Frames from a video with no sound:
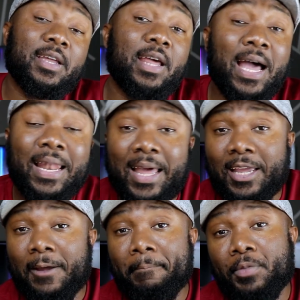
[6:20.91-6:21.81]
that I
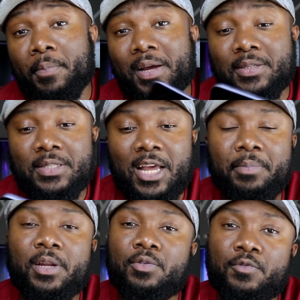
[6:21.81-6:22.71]
like about this
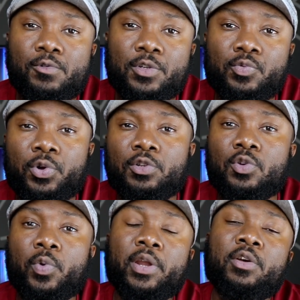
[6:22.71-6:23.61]
tablet, and of course we
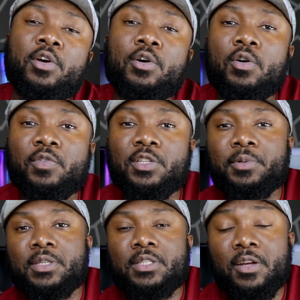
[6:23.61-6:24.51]
also went over
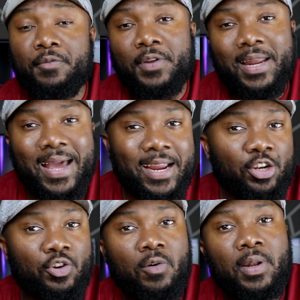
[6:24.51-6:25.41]
some of the stuff that I
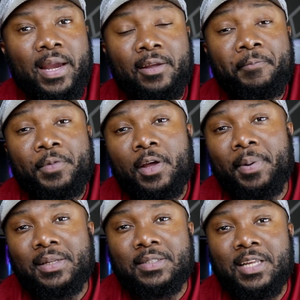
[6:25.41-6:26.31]
don't like
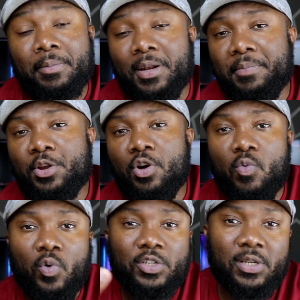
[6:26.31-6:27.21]
about this tablet. Let me
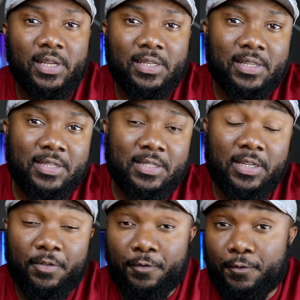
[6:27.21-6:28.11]
know what you think of
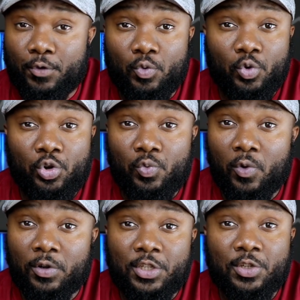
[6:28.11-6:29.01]
this. If you
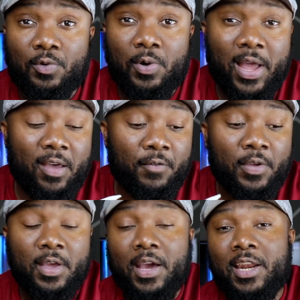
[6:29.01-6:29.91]
do also
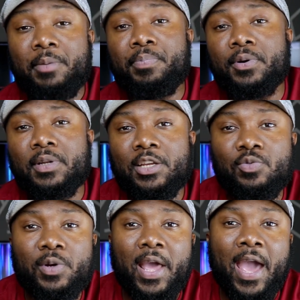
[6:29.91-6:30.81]
have an input
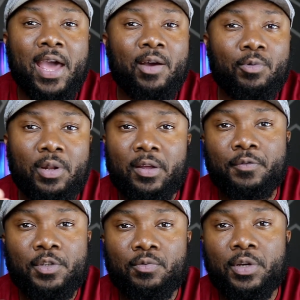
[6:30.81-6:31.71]
that you want to add, I would
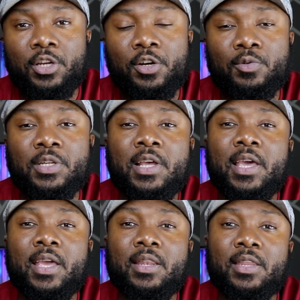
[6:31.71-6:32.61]
love to read those
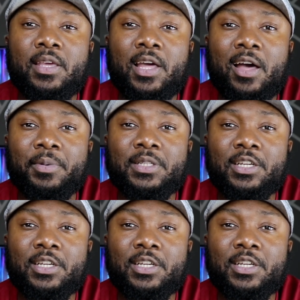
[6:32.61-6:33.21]
in the comment